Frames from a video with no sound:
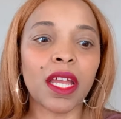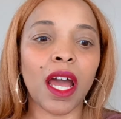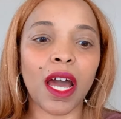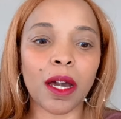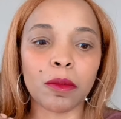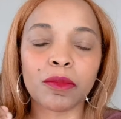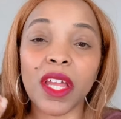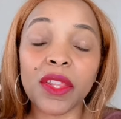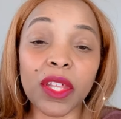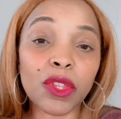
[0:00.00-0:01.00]

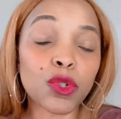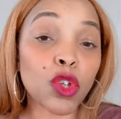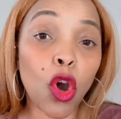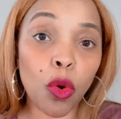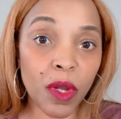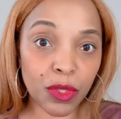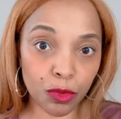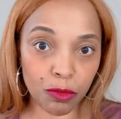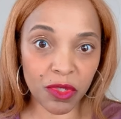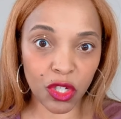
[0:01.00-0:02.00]
And that there's always
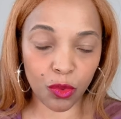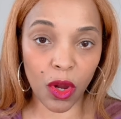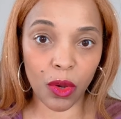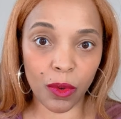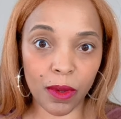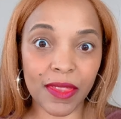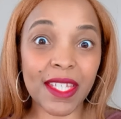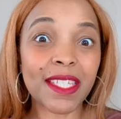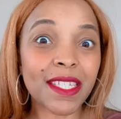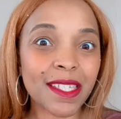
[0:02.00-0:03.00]
room to grow.
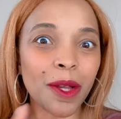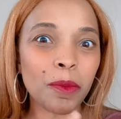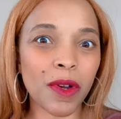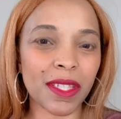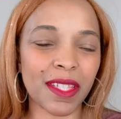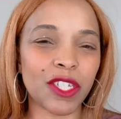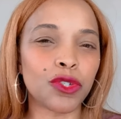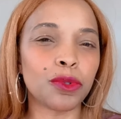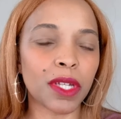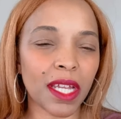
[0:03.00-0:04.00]
This is someone that
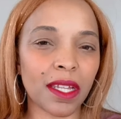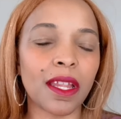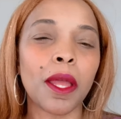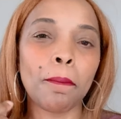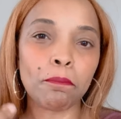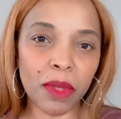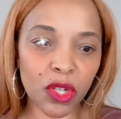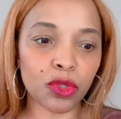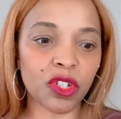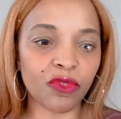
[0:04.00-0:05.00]
you can
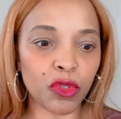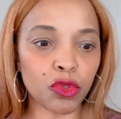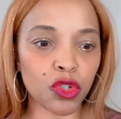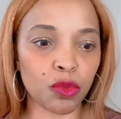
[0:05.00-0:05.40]
build a future